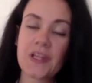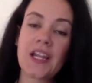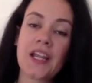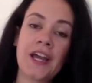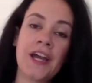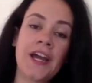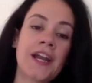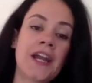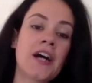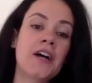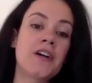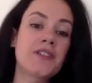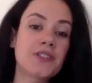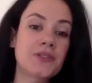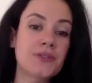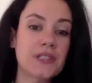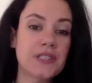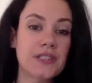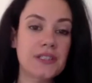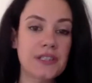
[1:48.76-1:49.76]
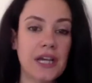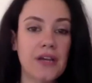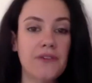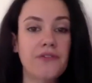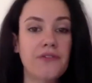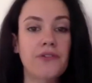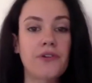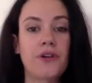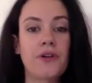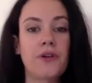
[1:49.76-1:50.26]
And I also did that
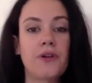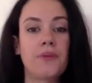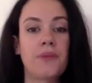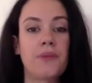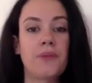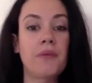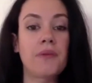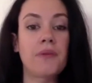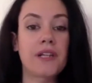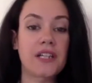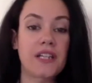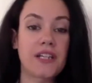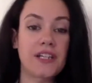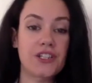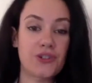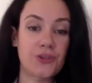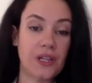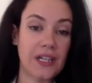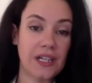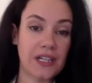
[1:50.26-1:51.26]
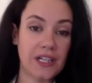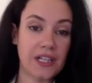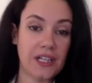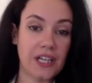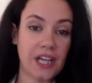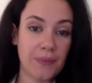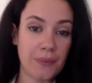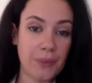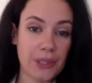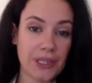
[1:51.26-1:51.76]
for publicly traded
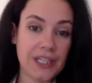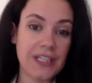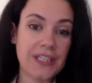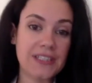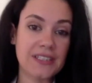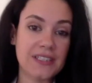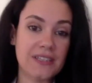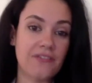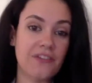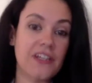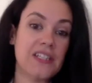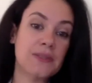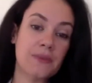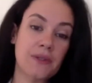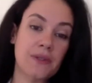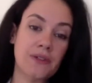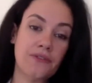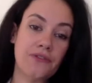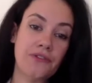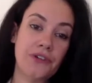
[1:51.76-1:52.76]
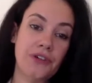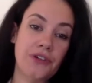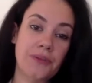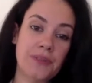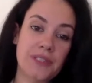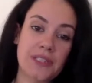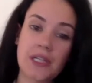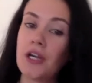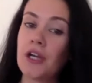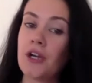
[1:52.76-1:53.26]
companies, investment firms,
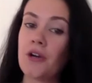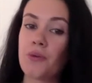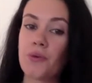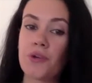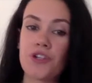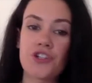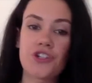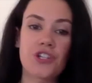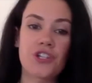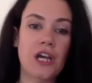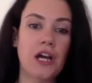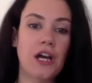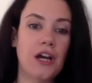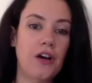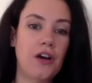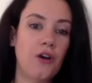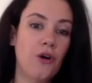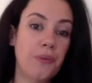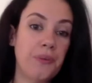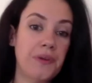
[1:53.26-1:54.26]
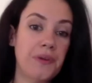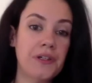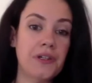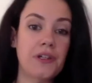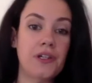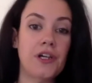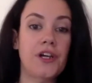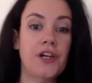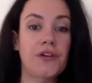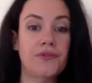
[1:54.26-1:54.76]
which opened a
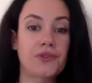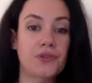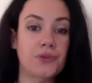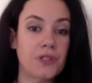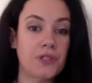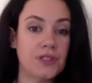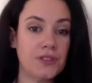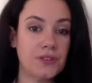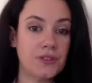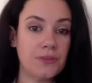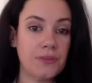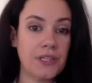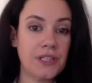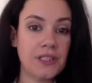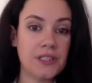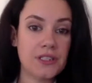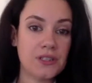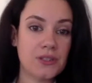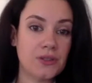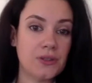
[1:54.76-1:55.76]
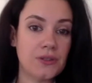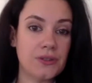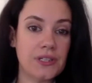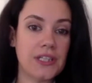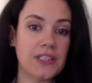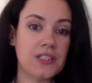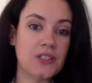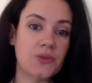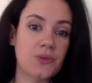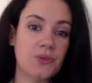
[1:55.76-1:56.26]
lot of doors to me. So
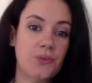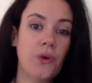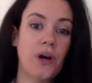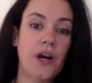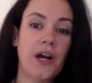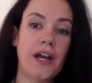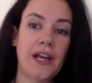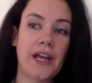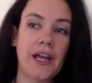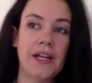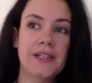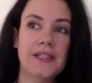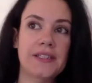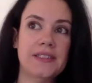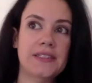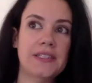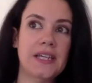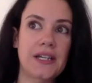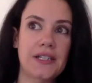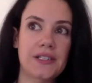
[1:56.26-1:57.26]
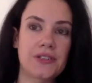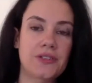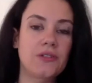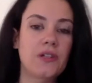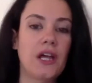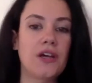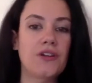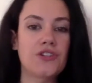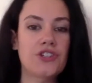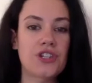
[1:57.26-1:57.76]
that's why I decided to
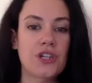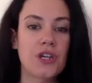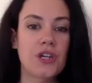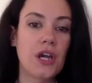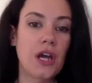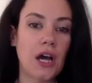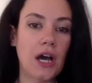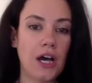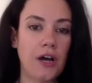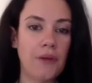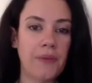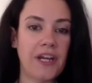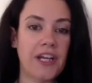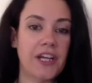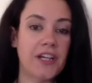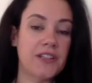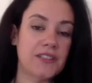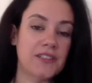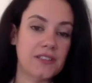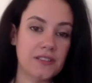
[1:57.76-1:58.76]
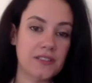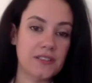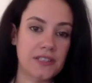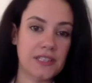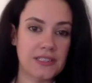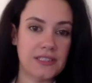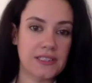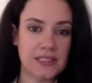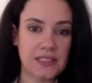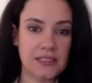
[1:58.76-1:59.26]
launch my
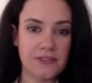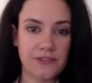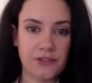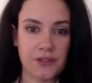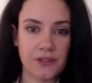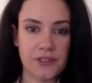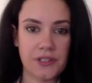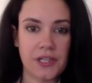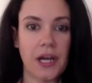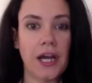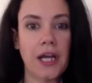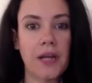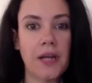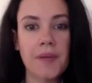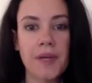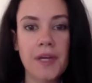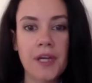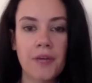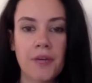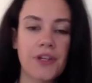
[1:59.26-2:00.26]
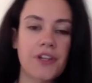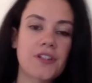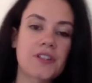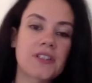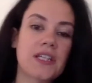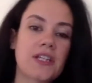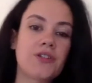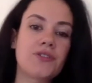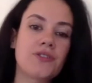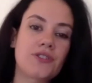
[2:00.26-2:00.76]
consultancy full time, because
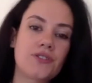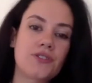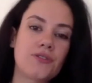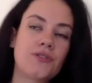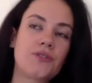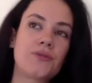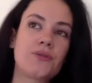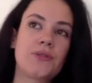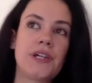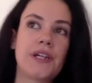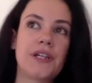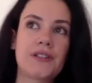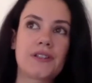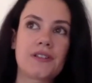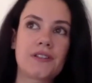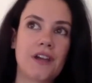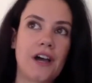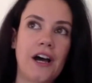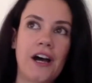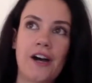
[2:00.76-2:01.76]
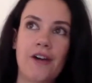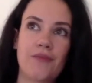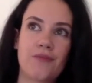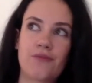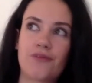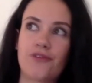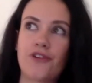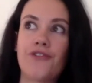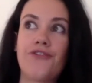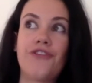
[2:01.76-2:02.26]
I used to do it
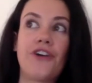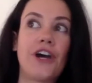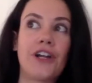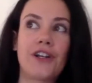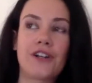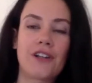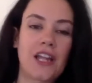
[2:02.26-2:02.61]
for fun.